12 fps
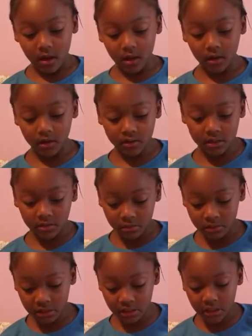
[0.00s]
Oh, this
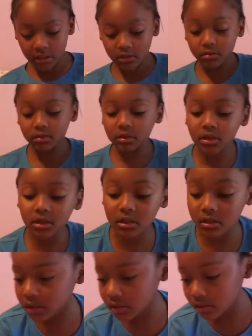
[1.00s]
one's cute. Look.
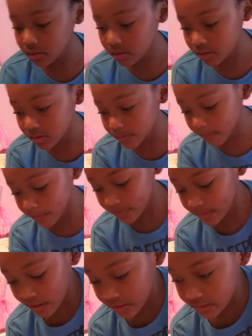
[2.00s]

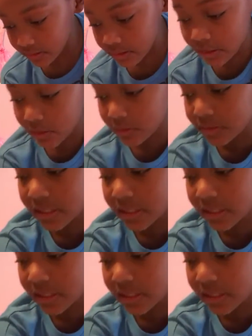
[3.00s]
It's a little